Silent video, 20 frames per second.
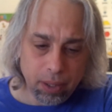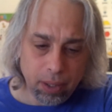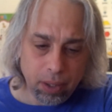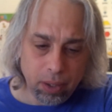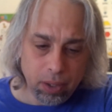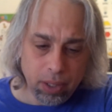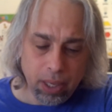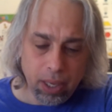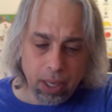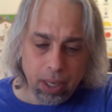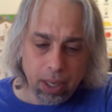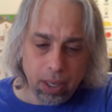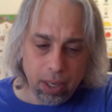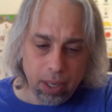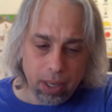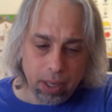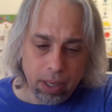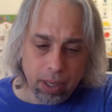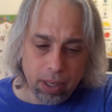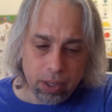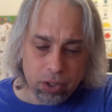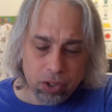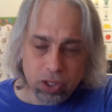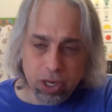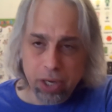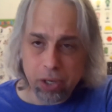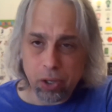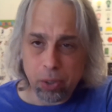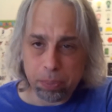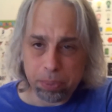the
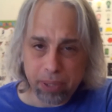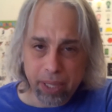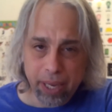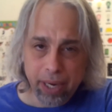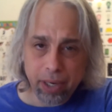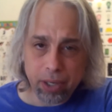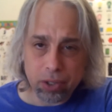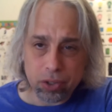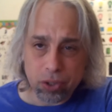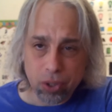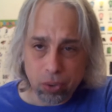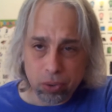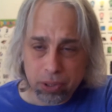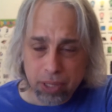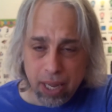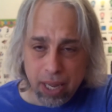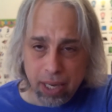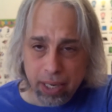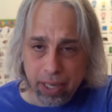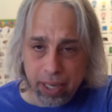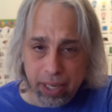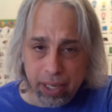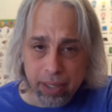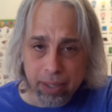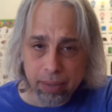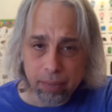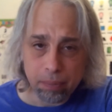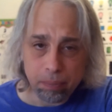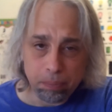single players, Ohtani,